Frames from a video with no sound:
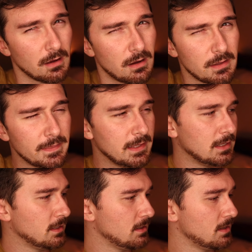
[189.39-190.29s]
on
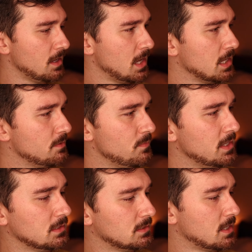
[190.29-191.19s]
the
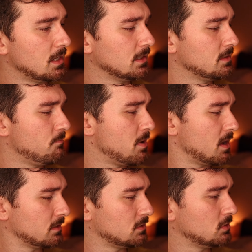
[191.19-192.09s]
inside,
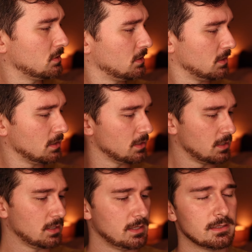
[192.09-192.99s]
but
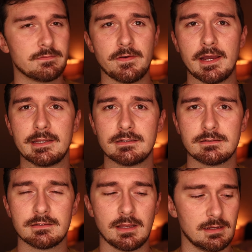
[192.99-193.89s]
it's fine.
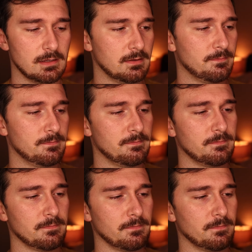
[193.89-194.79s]
Do
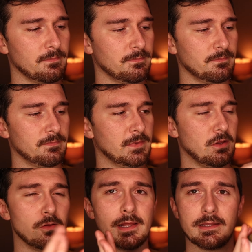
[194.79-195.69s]

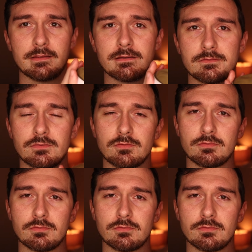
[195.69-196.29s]
you like this?